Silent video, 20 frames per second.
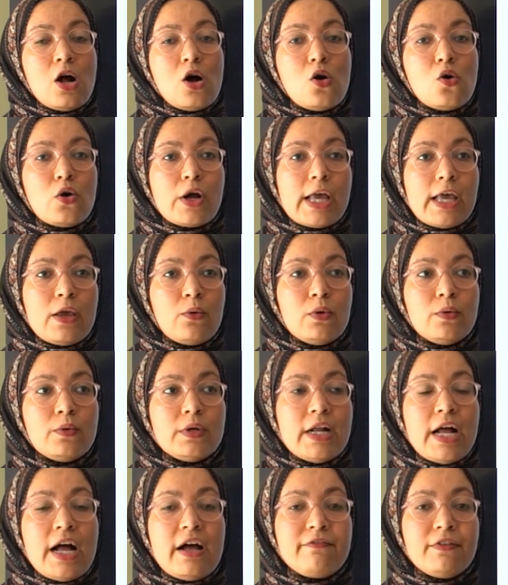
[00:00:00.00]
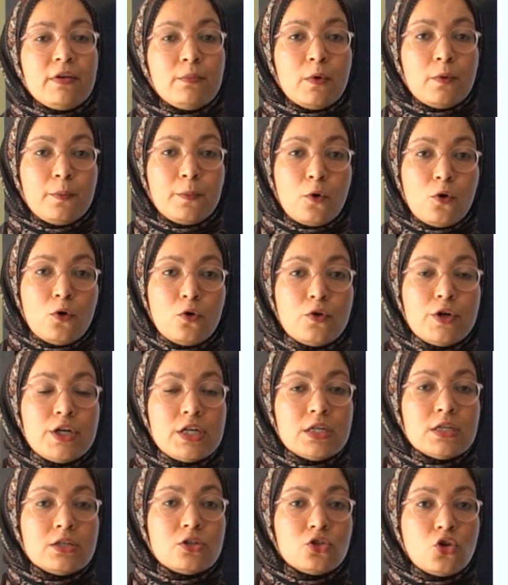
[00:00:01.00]
okay, we were having
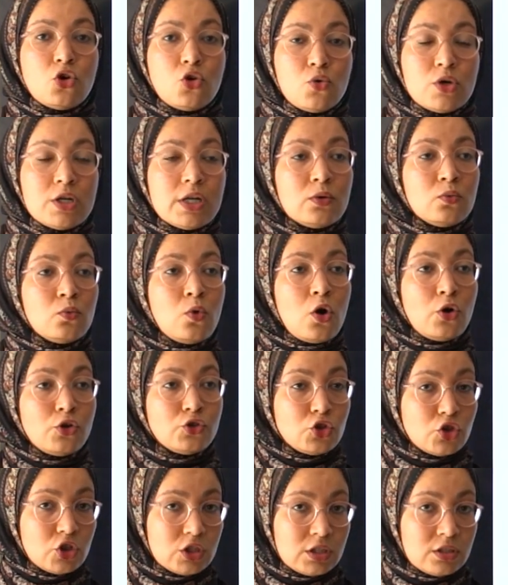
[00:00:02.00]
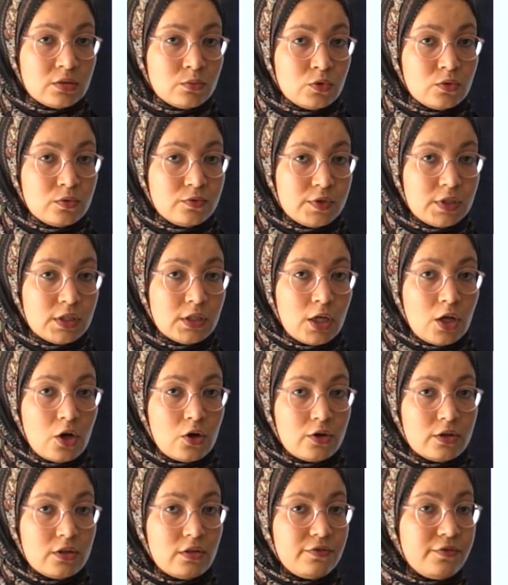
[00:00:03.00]
popcorn and so on and watching the movie
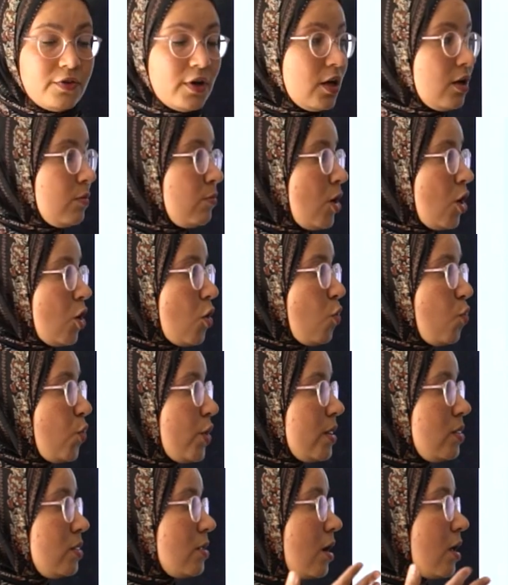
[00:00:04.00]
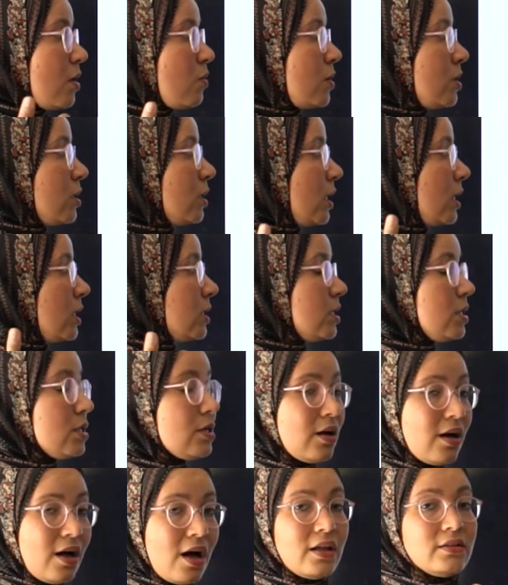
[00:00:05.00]
or the film when our
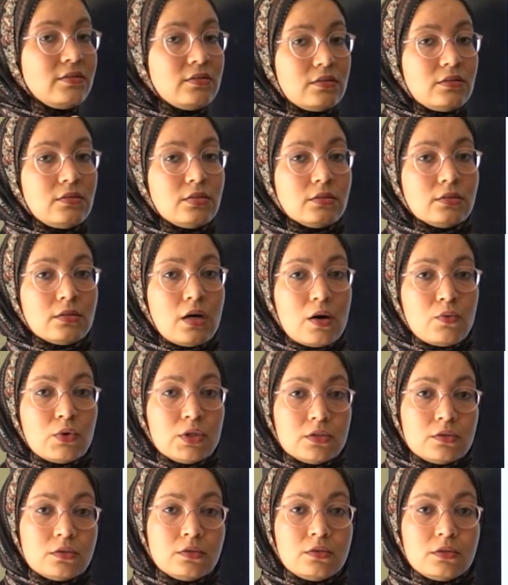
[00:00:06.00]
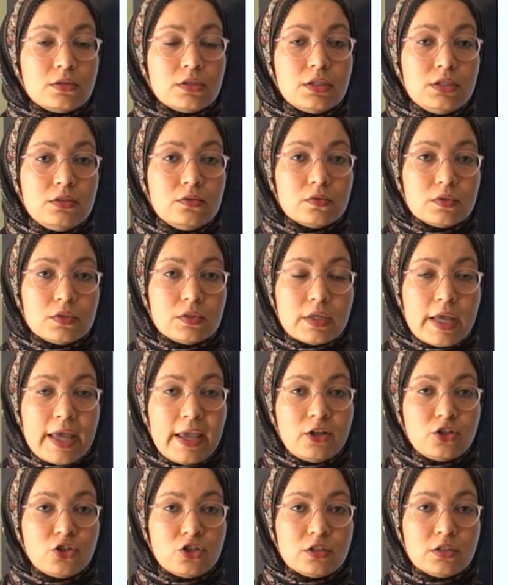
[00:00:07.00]
cousin cut our continuous
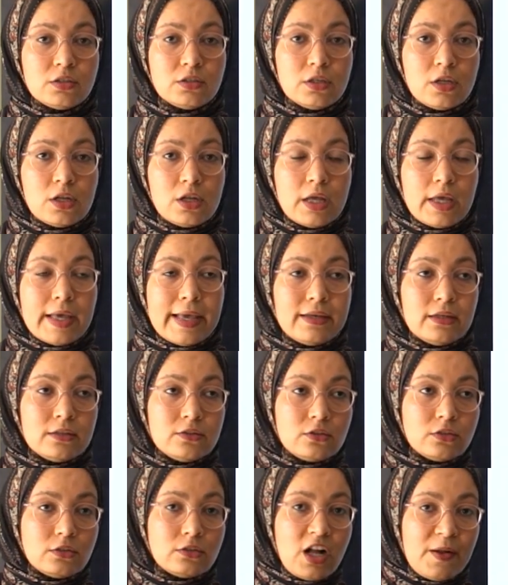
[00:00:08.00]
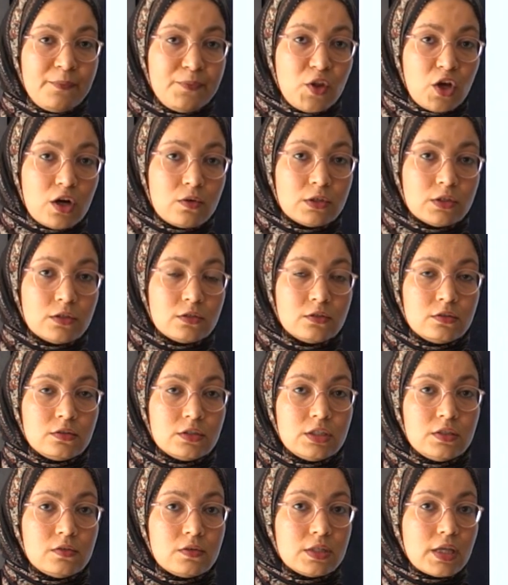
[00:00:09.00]
action and interrupt our
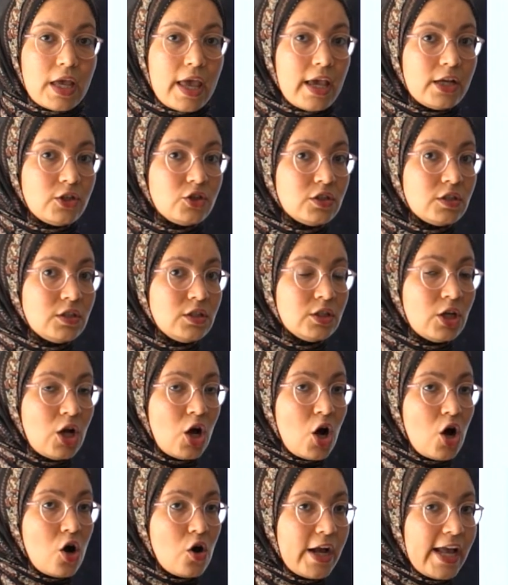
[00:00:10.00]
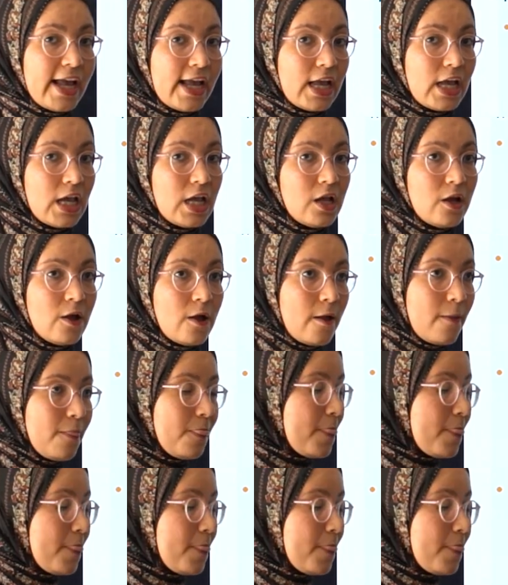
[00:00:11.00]
continuous action, okay,